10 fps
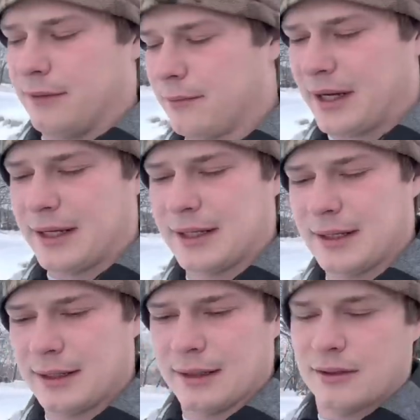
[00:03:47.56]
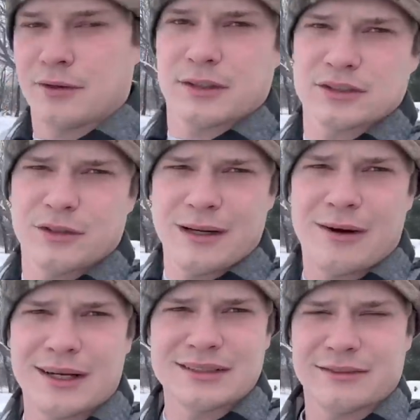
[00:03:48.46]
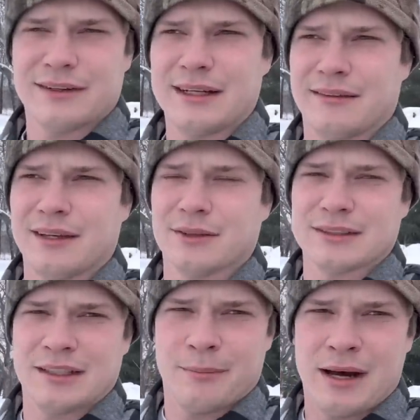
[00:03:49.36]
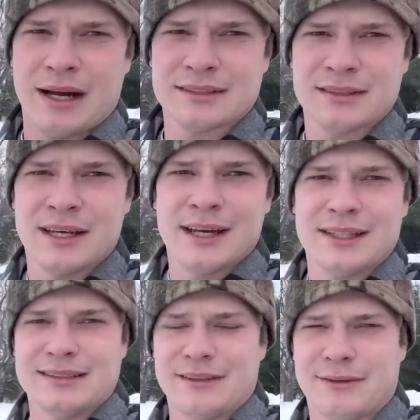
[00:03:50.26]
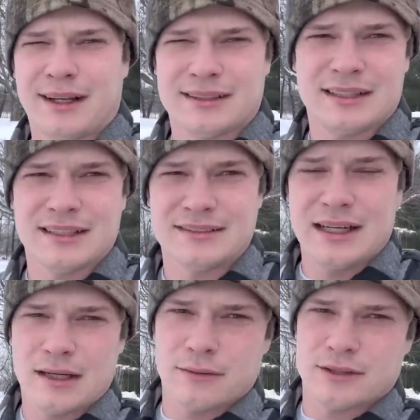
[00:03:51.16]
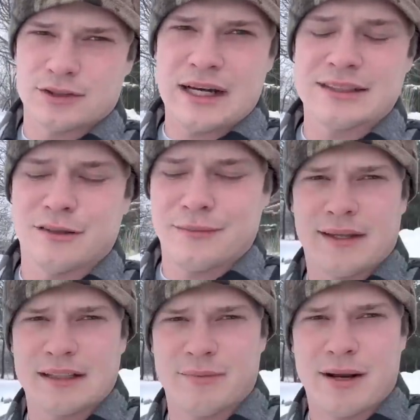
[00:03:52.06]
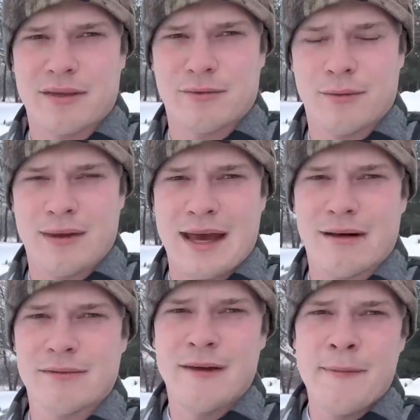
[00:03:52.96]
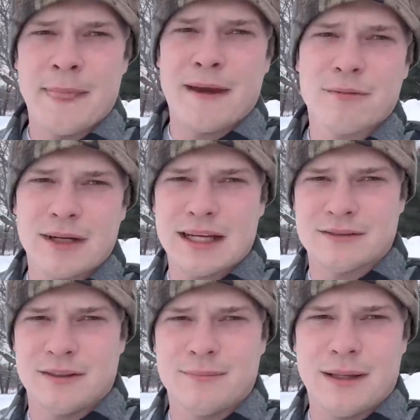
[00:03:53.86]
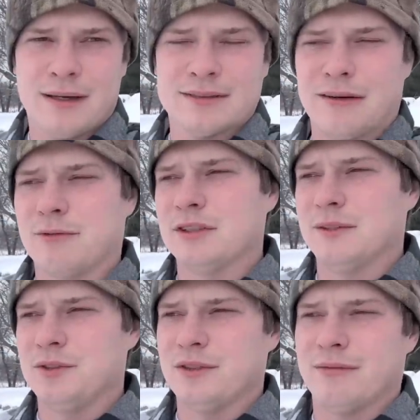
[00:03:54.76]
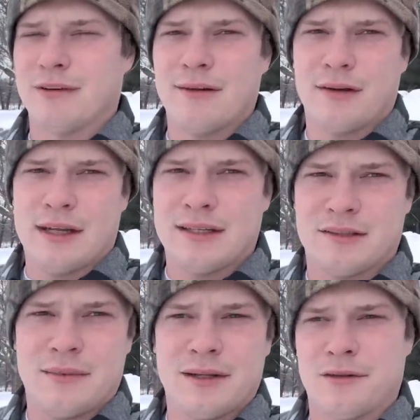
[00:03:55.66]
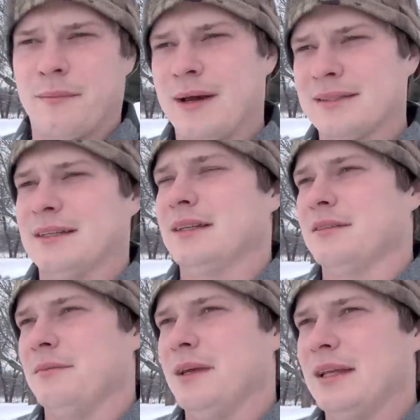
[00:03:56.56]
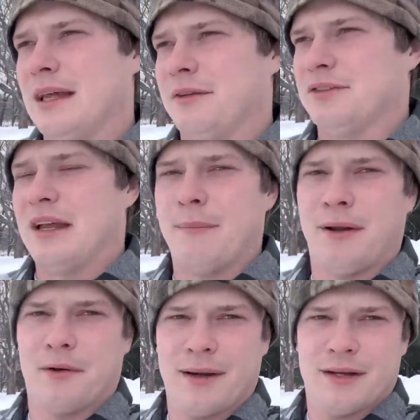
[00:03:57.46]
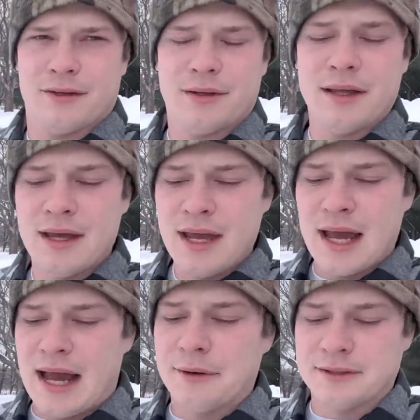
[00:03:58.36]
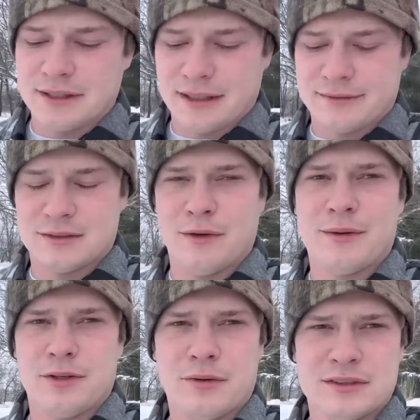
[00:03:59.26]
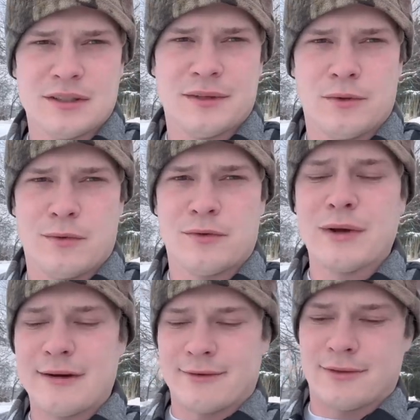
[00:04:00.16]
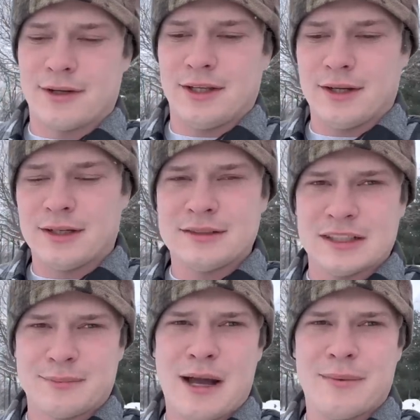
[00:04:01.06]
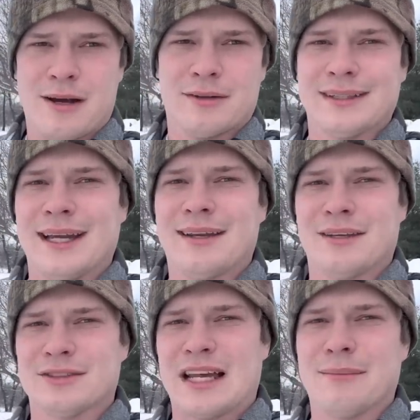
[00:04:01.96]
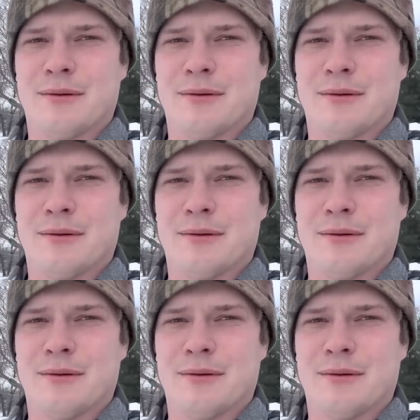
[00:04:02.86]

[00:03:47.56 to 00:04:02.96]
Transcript: Rick, the owner of Sno Power, isn't afraid to think outside the box. He's not afraid to stick his neck out to try something that's better than what we have. Everyone has V plows. Everyone's been using them forever. That doesn't mean they're the best. That doesn't mean that there's not a better way to do it. I always think if we've been doing something one way for 30 years, it's probably outdated and there's got to be a